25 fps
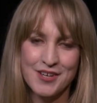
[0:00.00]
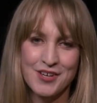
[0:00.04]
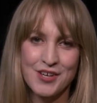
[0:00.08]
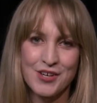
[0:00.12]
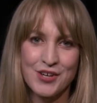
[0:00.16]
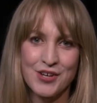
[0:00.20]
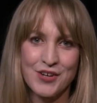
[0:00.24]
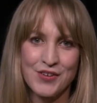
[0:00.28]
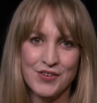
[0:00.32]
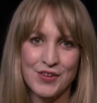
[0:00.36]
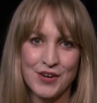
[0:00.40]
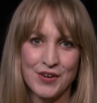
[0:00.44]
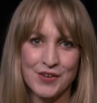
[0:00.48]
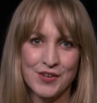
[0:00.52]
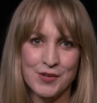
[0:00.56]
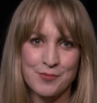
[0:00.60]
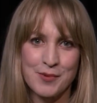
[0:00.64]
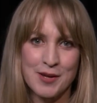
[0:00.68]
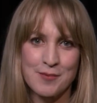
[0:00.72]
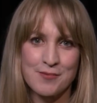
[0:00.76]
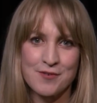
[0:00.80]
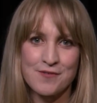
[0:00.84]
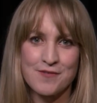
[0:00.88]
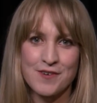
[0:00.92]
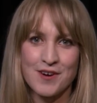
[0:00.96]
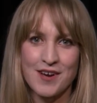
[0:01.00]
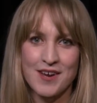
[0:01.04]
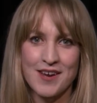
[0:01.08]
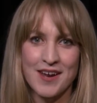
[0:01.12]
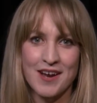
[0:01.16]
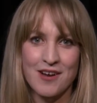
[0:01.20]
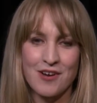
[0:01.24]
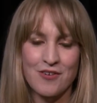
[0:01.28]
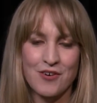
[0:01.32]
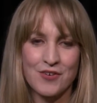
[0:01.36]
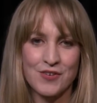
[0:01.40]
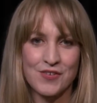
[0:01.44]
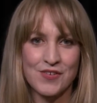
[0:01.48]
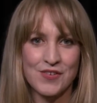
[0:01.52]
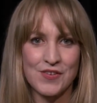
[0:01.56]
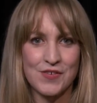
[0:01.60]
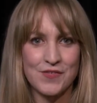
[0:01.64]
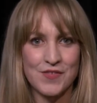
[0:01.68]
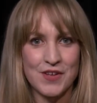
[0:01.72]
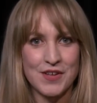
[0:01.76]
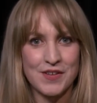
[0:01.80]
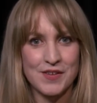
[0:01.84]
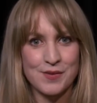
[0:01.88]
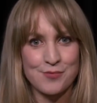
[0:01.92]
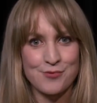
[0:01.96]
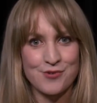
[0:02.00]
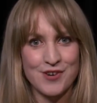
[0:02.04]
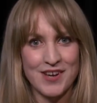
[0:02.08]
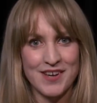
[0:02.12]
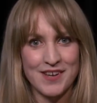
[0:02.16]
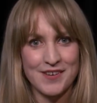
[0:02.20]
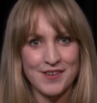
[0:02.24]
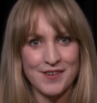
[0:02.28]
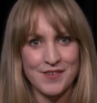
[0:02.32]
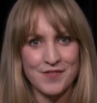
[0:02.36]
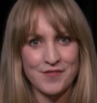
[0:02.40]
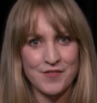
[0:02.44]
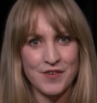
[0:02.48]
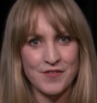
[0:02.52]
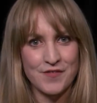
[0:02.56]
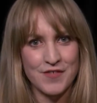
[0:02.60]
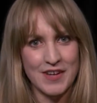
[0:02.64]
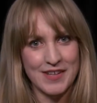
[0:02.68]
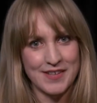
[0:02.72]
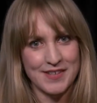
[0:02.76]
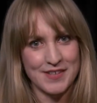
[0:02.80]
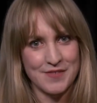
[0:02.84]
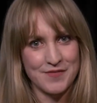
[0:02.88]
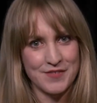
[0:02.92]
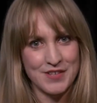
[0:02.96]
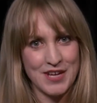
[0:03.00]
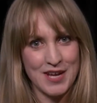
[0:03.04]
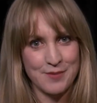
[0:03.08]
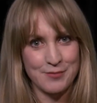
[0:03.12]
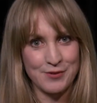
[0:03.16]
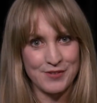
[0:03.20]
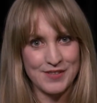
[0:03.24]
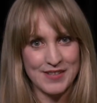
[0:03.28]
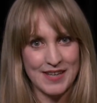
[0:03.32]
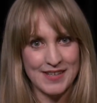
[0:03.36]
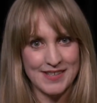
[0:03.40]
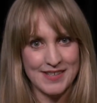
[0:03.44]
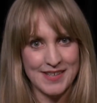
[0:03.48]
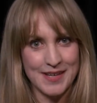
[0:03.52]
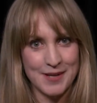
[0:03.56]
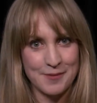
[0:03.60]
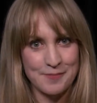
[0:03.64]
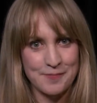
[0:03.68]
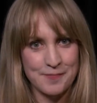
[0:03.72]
who's going to be providing lots of inspiration for festive table setting.